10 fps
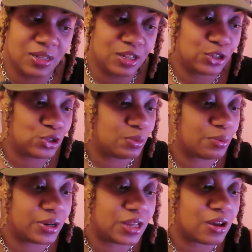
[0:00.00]
Super
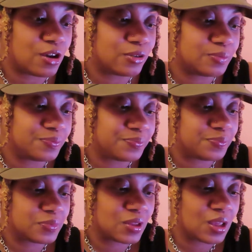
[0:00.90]
pretty, y'all.
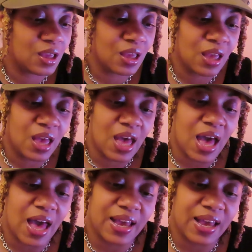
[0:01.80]
I